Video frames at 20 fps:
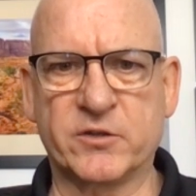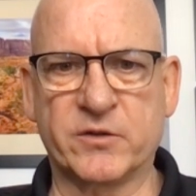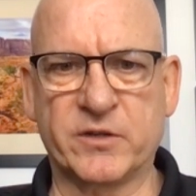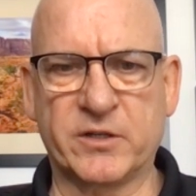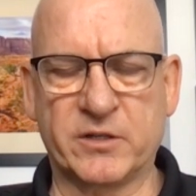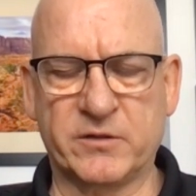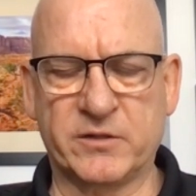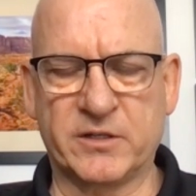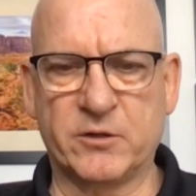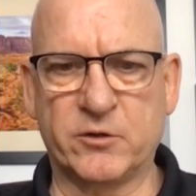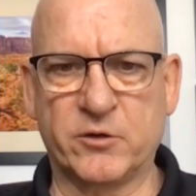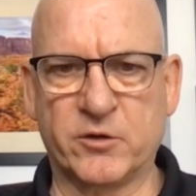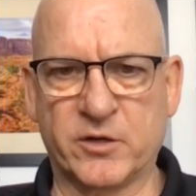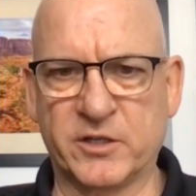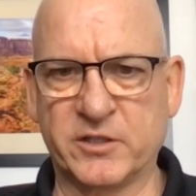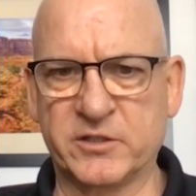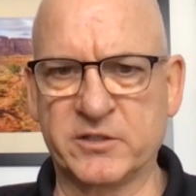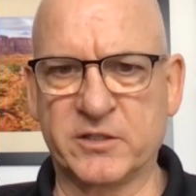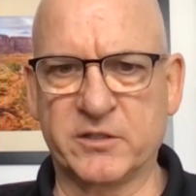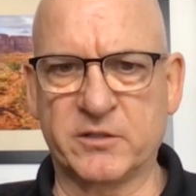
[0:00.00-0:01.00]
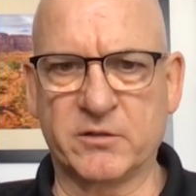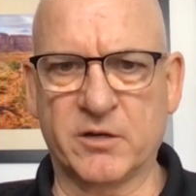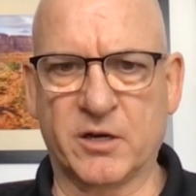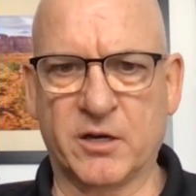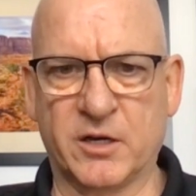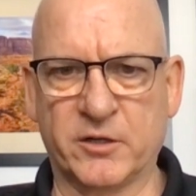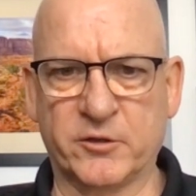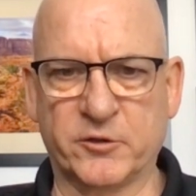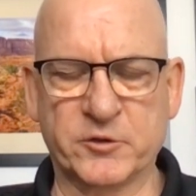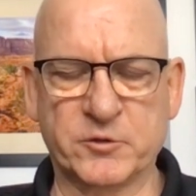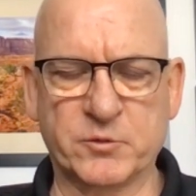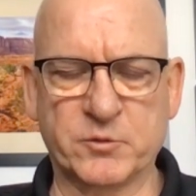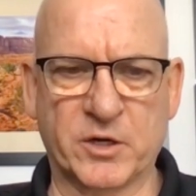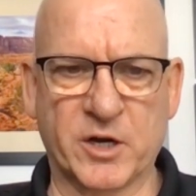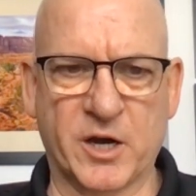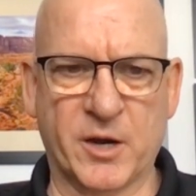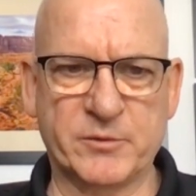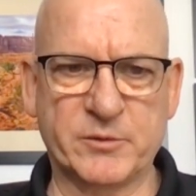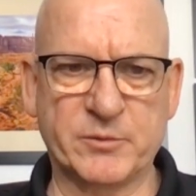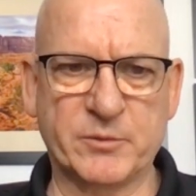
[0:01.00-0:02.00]
so that the neurons and oligos
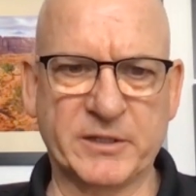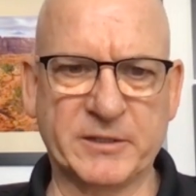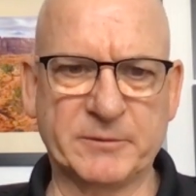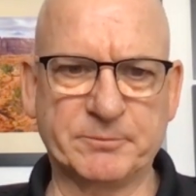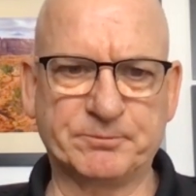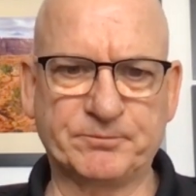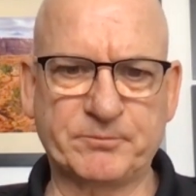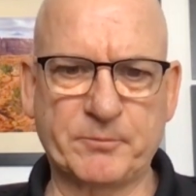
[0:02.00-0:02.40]
work optimally.